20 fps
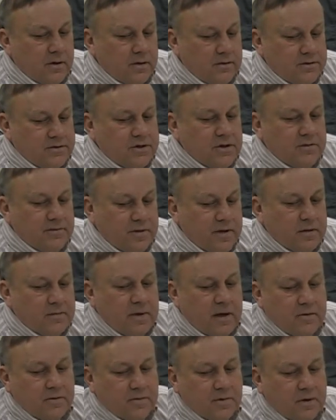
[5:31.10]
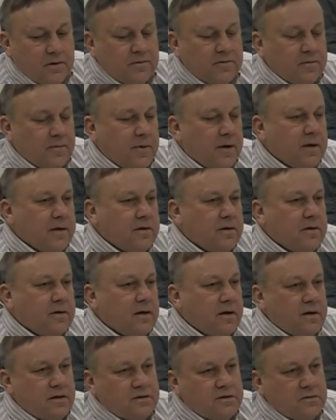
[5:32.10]
did you ever think about running for mayor? And
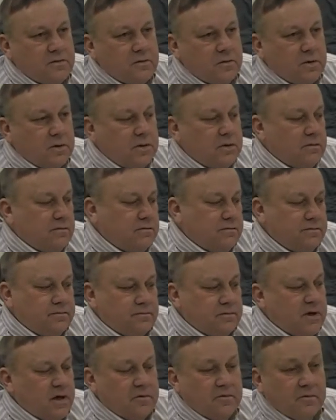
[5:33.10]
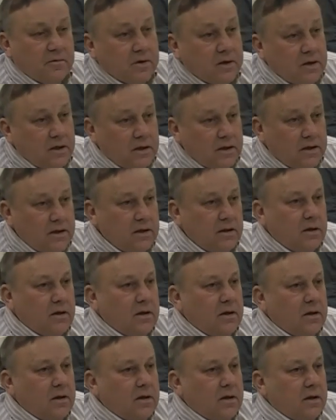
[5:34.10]
I said, well, not really.
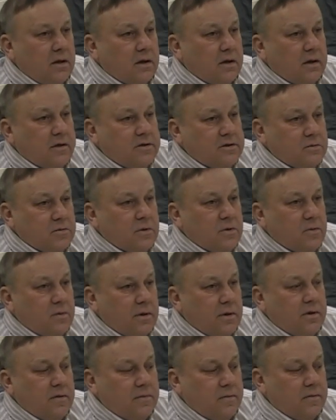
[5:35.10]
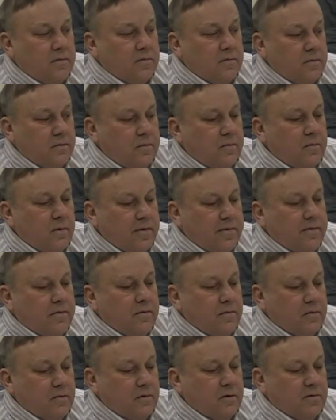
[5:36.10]
They said, well,
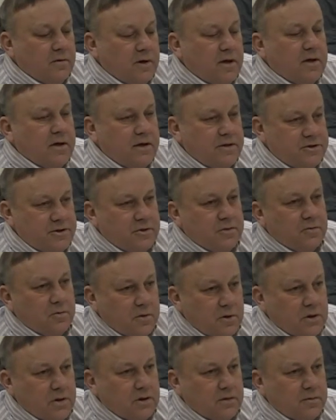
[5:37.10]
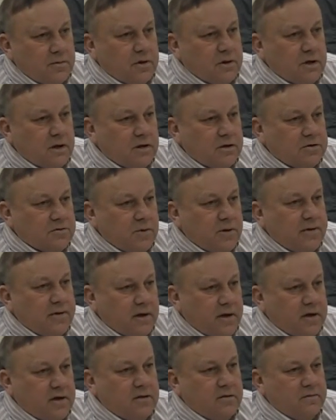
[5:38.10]
we really need you to run because we
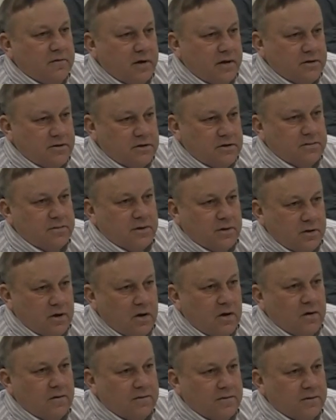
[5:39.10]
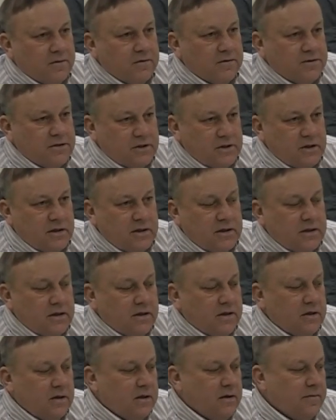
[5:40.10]
think you've got something to offer the city
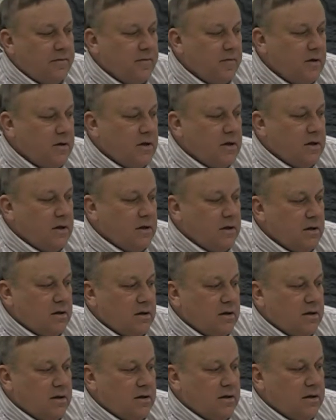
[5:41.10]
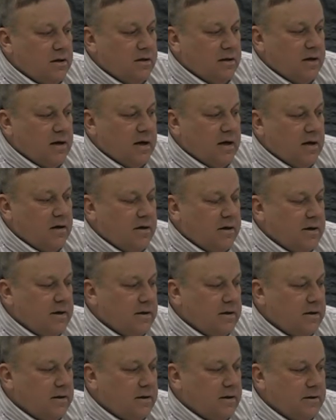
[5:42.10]
and the county.
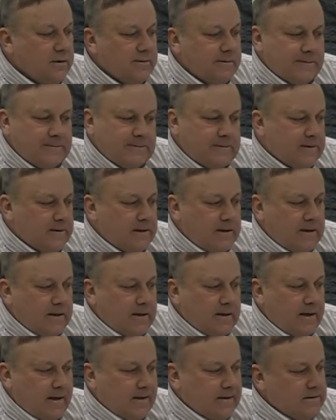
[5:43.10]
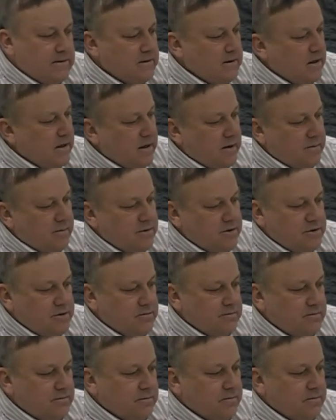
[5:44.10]
And I said, I'm just